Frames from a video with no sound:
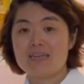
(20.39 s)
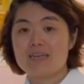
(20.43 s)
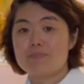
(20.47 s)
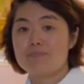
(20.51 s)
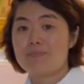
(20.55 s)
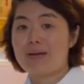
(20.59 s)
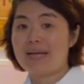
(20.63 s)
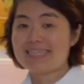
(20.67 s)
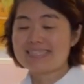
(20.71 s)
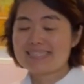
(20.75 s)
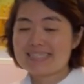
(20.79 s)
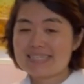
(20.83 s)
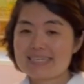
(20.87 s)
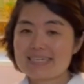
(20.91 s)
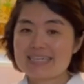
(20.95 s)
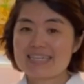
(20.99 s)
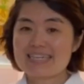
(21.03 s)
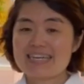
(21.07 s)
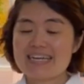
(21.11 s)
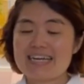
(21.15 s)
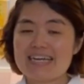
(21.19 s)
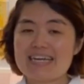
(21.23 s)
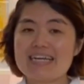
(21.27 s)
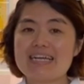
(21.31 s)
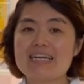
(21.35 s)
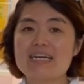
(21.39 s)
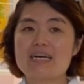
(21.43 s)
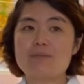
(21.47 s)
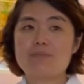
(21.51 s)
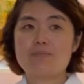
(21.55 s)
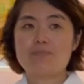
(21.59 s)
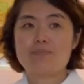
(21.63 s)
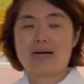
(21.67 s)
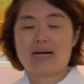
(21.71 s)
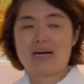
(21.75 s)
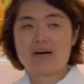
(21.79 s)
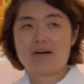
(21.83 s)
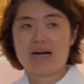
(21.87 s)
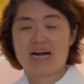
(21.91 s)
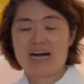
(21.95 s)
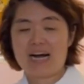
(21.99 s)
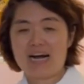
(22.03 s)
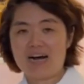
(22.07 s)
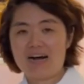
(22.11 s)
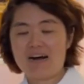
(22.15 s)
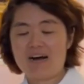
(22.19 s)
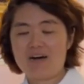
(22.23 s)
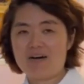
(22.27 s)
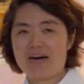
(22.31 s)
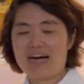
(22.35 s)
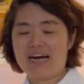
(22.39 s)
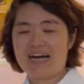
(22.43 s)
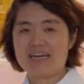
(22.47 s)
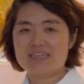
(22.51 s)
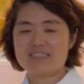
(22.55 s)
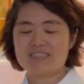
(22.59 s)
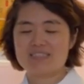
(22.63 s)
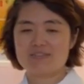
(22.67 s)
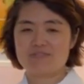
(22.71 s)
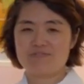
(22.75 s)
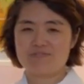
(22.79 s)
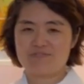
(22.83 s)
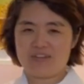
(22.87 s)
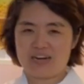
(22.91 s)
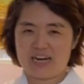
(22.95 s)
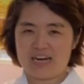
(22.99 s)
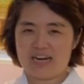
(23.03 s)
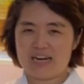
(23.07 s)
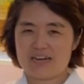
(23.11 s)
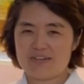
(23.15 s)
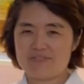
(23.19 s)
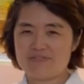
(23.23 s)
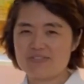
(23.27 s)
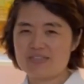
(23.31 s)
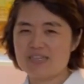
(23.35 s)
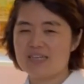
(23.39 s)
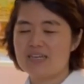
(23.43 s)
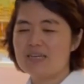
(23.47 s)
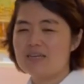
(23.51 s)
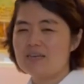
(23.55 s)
Basically about how I survived